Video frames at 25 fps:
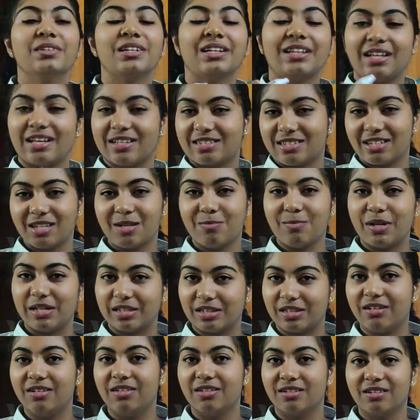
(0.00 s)
clustering
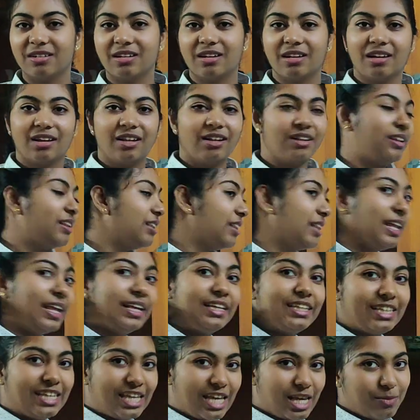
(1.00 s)
method
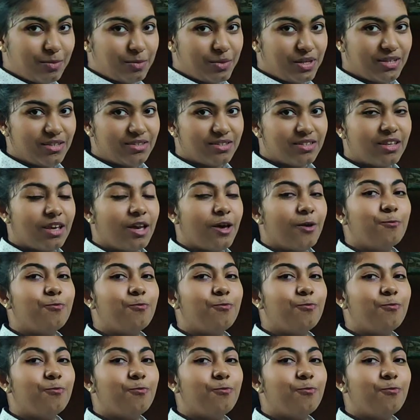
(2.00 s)
like k-means,